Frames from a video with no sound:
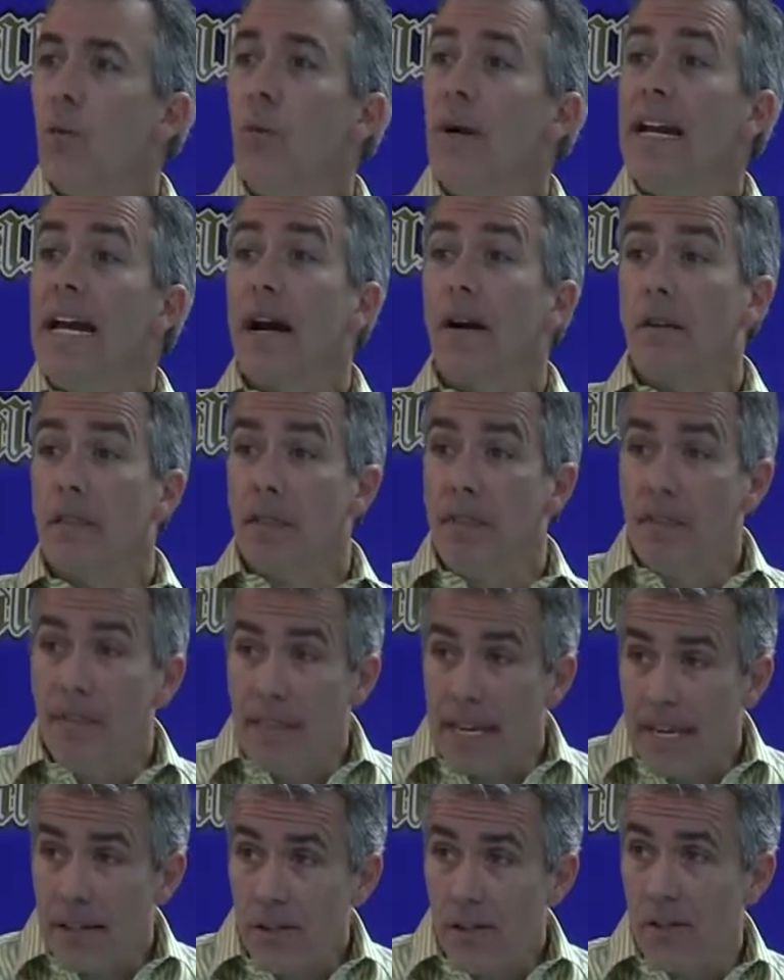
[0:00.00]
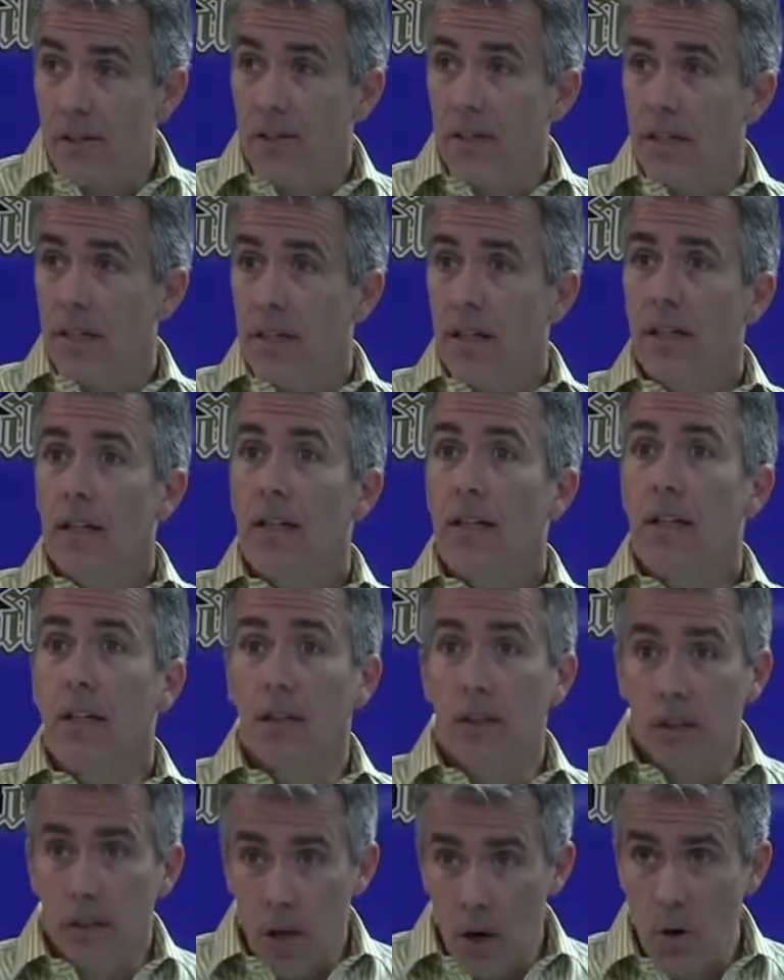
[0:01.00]
We are this
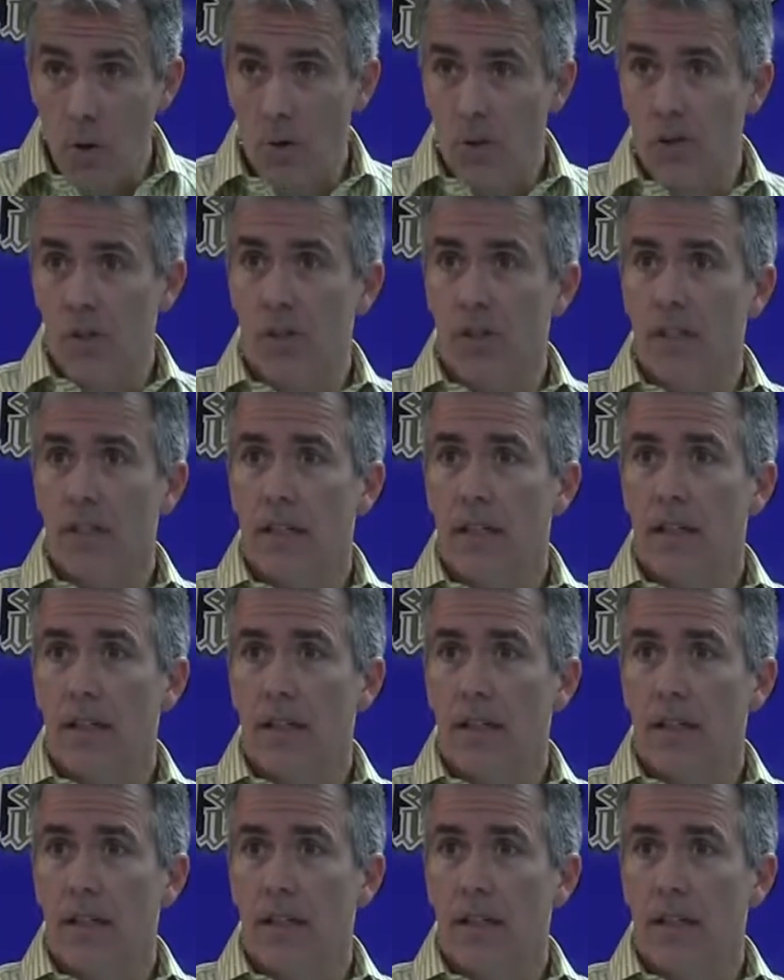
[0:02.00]
close